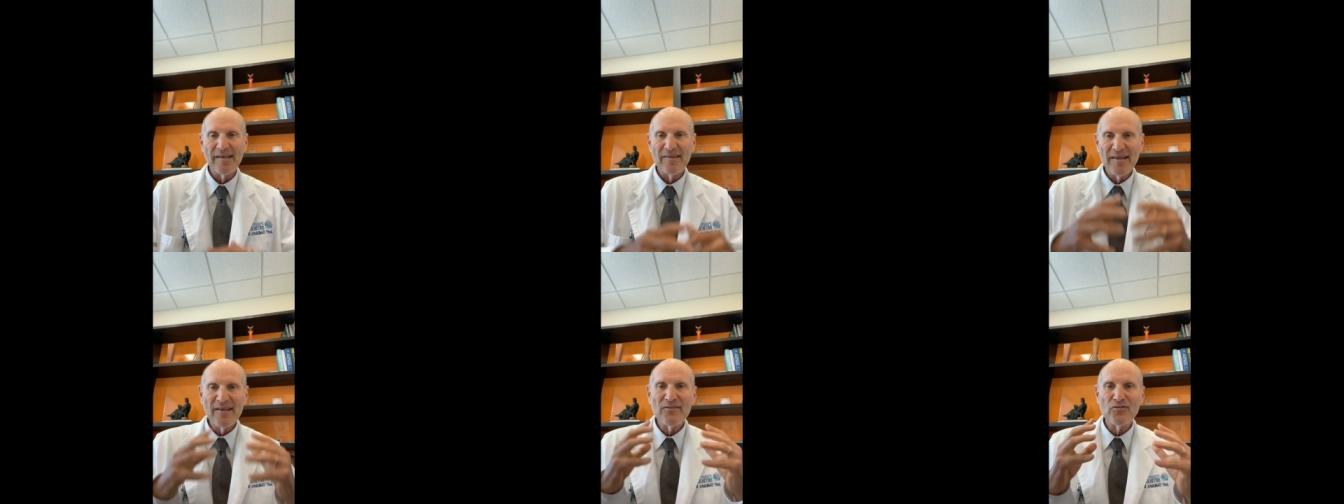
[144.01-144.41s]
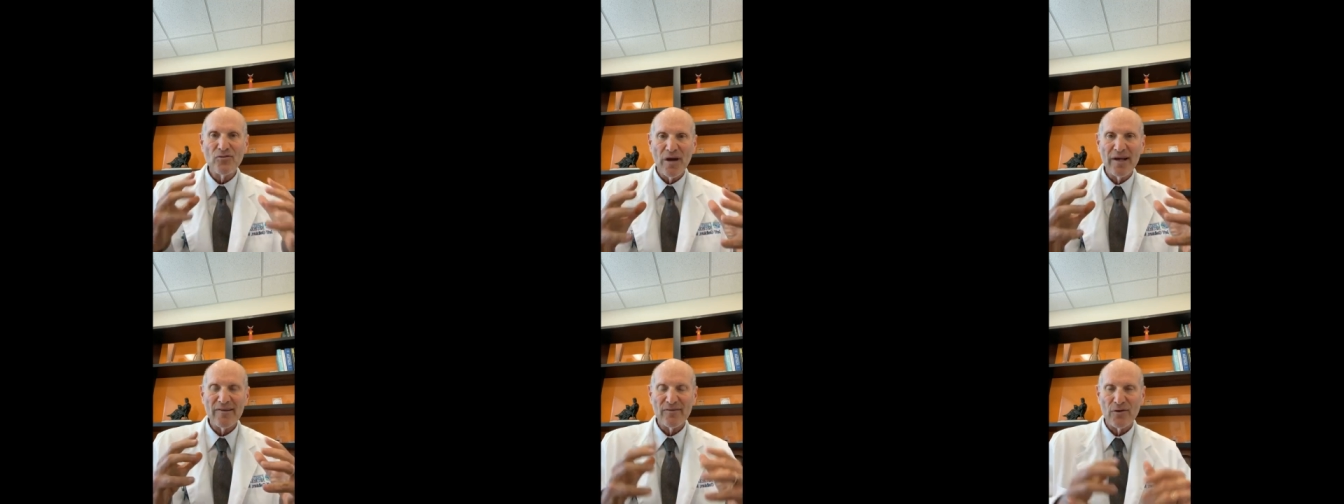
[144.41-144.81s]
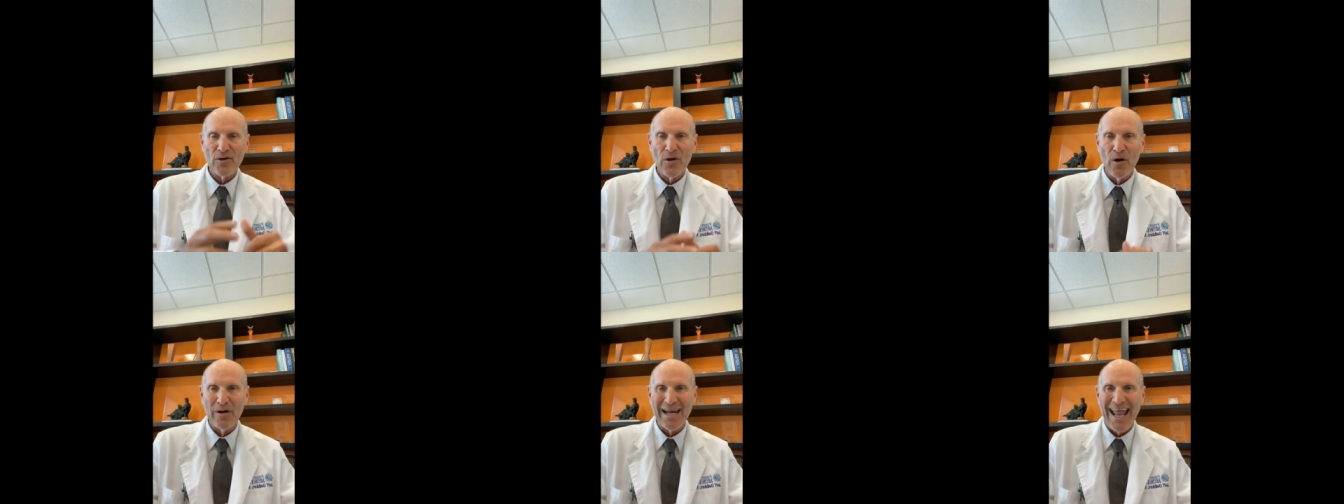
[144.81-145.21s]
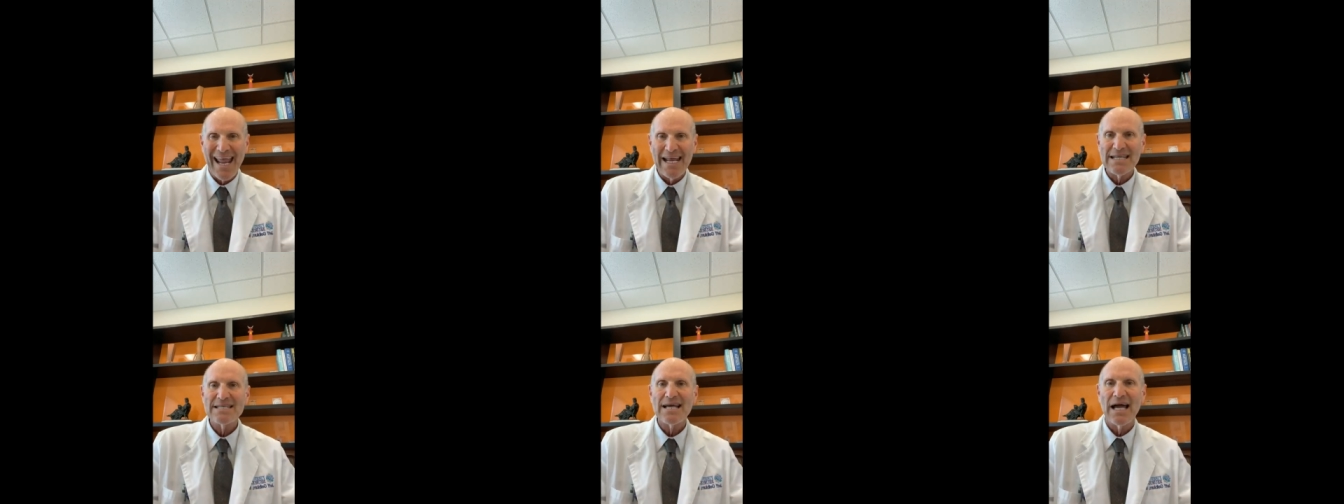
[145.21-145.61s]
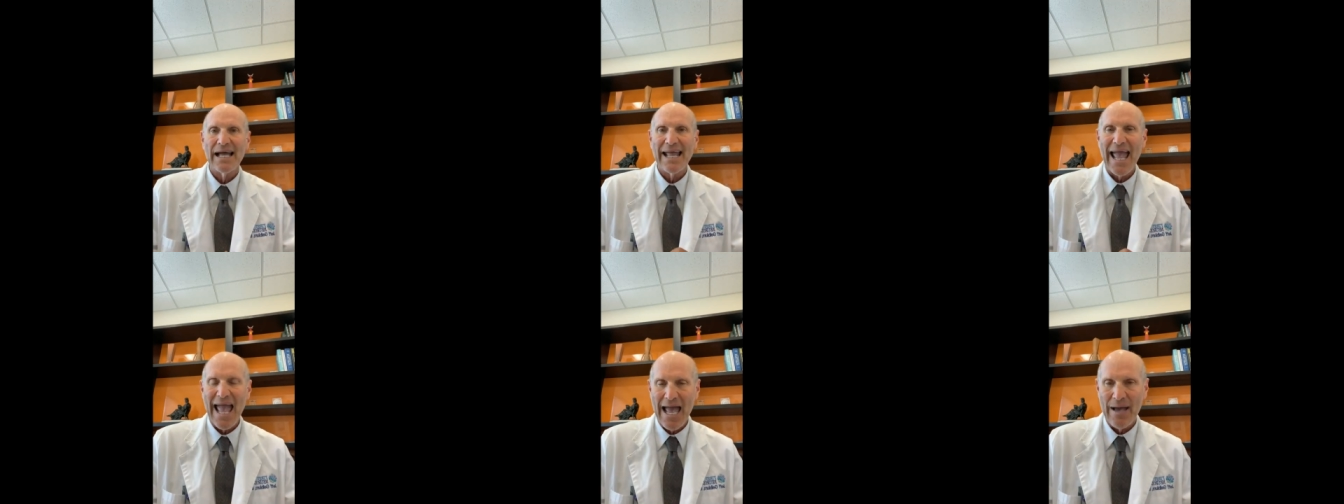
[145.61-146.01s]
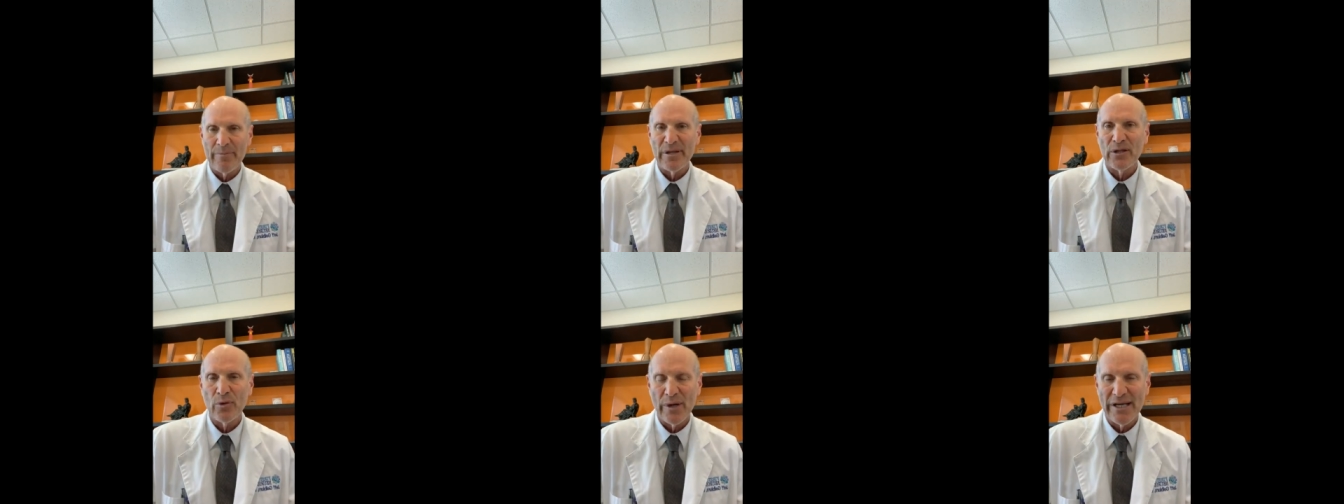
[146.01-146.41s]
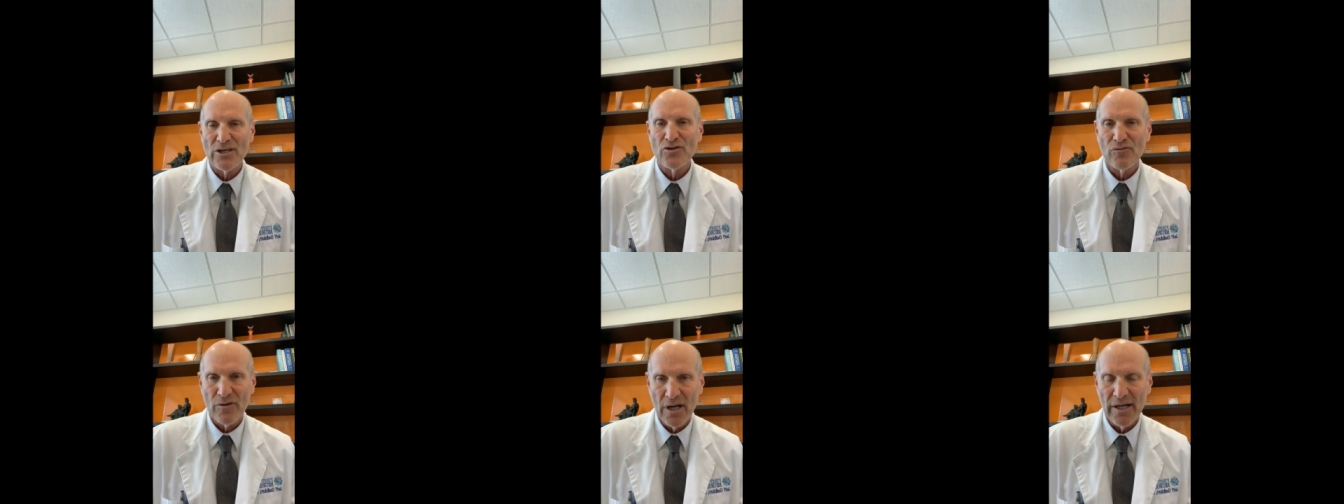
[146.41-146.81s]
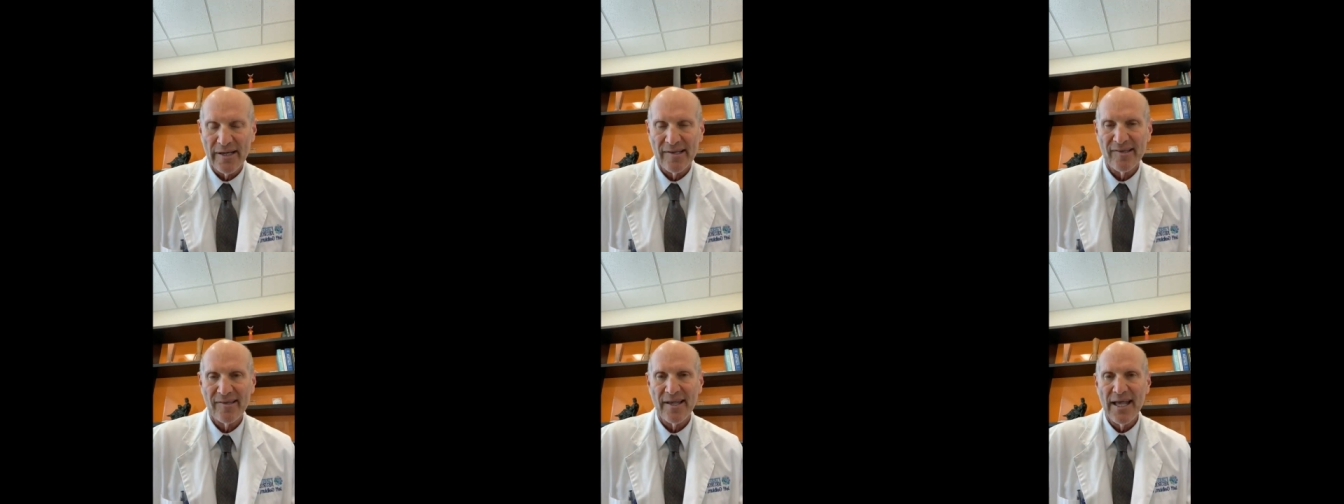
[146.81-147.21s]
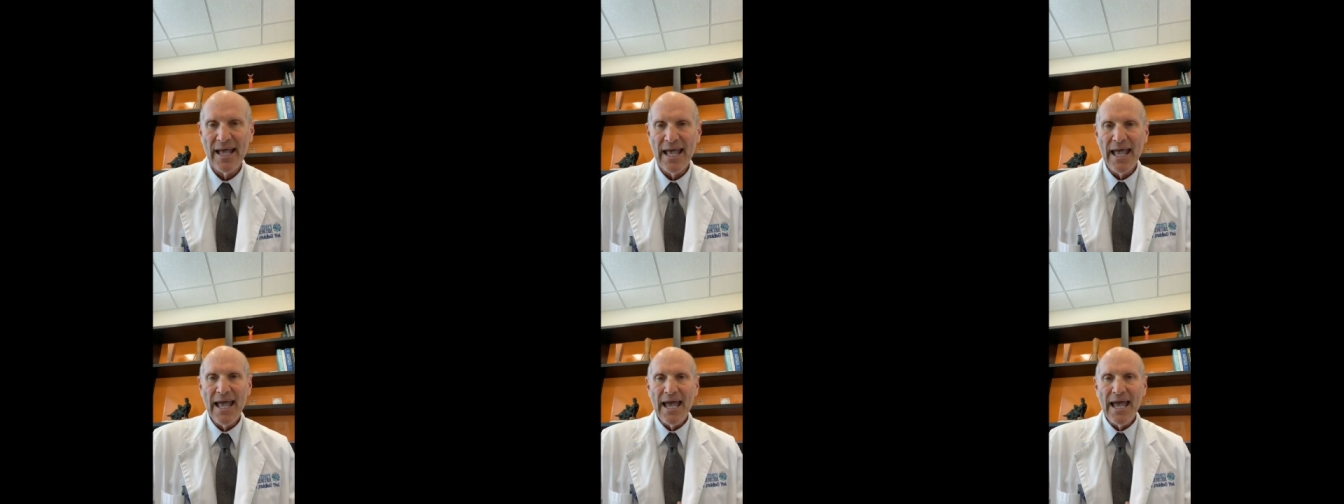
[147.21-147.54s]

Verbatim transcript: these drugs are called anti amyloid drugs.